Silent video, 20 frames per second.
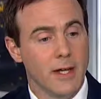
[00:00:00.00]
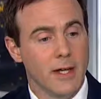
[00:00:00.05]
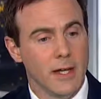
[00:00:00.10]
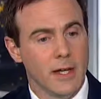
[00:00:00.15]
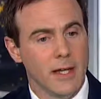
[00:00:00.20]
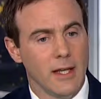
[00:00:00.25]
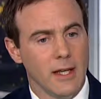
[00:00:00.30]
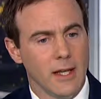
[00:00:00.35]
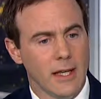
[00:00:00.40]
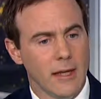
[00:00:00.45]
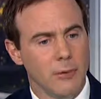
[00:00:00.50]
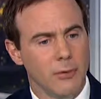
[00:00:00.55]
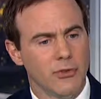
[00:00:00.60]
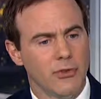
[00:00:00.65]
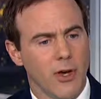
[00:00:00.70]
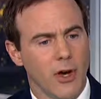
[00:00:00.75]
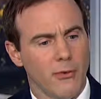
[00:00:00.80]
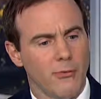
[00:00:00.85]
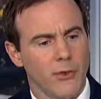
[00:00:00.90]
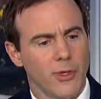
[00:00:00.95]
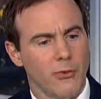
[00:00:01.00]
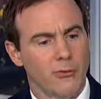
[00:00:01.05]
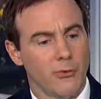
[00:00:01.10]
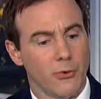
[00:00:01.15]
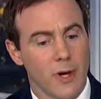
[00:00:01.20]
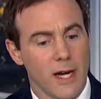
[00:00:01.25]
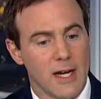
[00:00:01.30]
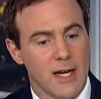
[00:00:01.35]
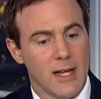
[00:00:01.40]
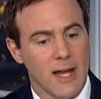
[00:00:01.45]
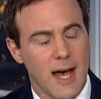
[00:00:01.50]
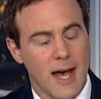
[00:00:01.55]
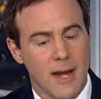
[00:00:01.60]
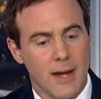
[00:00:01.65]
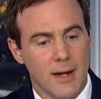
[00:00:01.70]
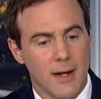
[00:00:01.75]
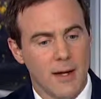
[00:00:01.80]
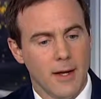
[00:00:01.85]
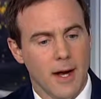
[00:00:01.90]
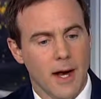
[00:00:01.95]
he, he was often afraid
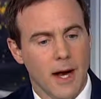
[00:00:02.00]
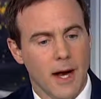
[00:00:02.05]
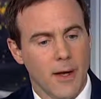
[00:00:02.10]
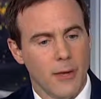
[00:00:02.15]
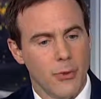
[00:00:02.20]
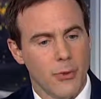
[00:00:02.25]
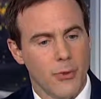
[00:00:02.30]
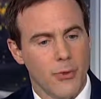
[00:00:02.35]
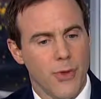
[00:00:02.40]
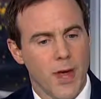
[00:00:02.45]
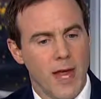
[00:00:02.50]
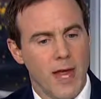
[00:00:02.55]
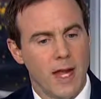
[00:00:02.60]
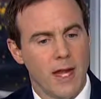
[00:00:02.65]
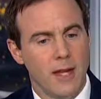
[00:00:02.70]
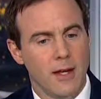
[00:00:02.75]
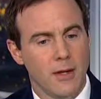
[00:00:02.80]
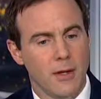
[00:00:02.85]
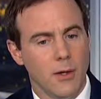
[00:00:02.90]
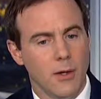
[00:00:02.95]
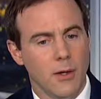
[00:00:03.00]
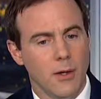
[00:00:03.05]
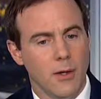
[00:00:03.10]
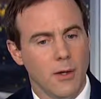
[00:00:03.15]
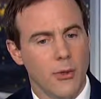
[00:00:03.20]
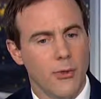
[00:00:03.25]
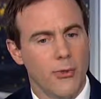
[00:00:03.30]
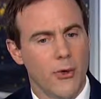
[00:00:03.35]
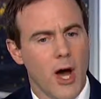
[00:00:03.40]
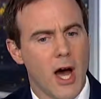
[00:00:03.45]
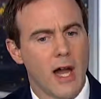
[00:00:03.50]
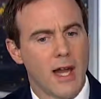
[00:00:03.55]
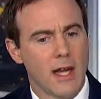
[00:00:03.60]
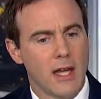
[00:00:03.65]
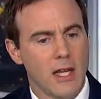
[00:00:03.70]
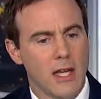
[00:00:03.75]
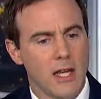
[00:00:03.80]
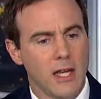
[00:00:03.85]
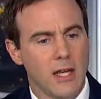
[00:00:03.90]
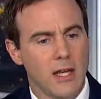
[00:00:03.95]
that uh, they thought
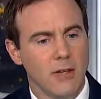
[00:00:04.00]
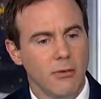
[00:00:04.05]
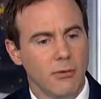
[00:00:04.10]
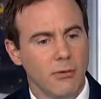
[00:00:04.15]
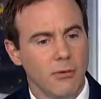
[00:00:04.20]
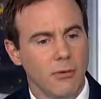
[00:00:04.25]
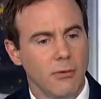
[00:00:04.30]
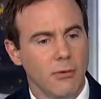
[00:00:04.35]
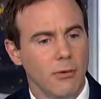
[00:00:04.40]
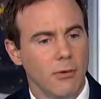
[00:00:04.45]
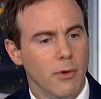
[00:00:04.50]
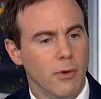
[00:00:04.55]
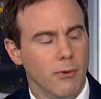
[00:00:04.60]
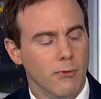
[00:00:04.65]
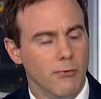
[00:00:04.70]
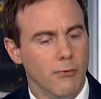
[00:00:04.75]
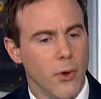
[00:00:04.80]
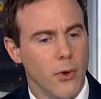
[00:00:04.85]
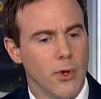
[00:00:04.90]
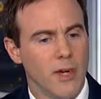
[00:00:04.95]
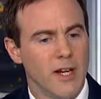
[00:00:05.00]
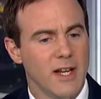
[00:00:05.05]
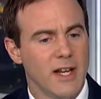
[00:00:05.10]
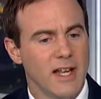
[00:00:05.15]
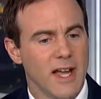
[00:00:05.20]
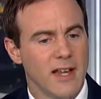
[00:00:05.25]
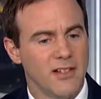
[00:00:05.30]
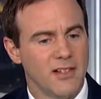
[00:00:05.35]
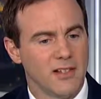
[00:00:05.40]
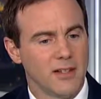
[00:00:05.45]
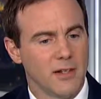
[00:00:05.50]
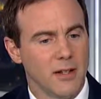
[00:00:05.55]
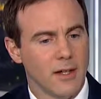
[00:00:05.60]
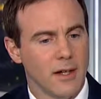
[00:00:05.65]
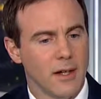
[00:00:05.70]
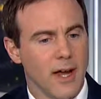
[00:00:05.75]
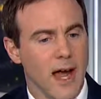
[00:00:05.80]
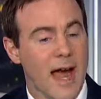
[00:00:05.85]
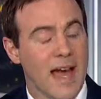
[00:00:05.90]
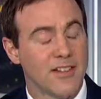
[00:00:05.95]
he voted against,
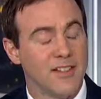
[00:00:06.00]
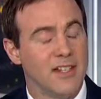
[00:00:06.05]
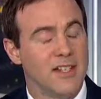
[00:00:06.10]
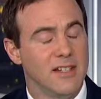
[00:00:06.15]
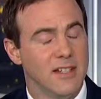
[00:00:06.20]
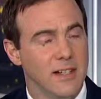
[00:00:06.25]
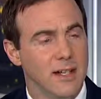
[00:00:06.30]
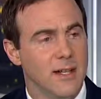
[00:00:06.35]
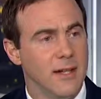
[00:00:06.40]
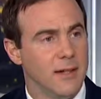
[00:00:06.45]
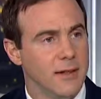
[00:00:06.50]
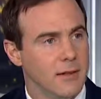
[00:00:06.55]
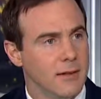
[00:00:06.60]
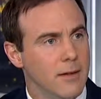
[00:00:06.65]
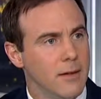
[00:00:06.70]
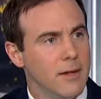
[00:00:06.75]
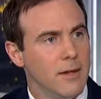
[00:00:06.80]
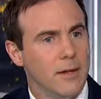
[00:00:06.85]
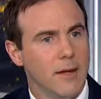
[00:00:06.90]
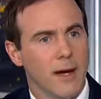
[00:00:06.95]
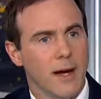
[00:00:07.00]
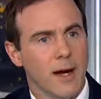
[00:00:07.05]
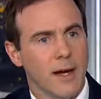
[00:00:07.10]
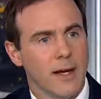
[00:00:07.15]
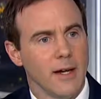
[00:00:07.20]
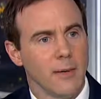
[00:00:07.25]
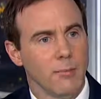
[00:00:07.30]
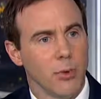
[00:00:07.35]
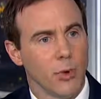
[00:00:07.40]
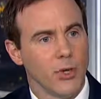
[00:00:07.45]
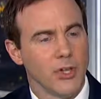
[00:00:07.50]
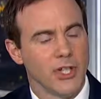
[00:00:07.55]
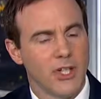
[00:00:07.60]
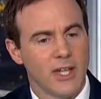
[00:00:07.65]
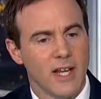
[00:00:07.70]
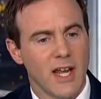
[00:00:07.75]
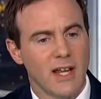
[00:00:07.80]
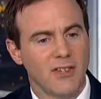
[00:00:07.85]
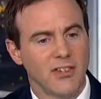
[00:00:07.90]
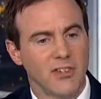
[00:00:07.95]
uh, as he did, uh, in
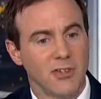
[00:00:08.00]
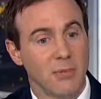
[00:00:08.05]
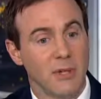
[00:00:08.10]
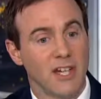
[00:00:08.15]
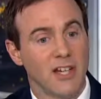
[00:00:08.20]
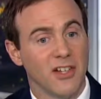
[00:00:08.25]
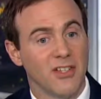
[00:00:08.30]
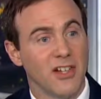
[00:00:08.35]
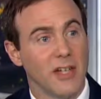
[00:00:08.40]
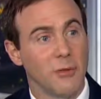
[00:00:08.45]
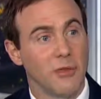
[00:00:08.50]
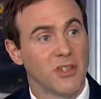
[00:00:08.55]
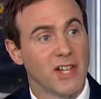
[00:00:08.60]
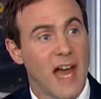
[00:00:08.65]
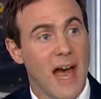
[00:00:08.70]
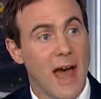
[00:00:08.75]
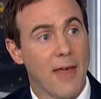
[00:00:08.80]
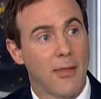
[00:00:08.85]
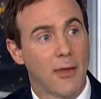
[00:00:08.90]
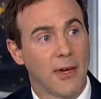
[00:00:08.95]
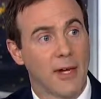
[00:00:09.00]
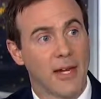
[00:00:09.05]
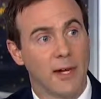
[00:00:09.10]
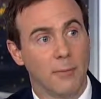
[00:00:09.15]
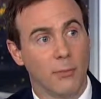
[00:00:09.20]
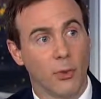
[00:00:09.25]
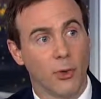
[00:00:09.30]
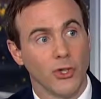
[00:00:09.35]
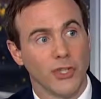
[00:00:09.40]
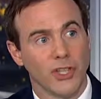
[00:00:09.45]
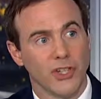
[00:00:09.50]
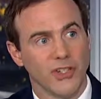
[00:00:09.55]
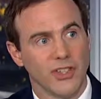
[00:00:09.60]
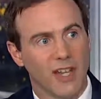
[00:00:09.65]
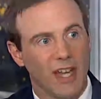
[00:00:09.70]
abortion cases because he was Catholic and abortion is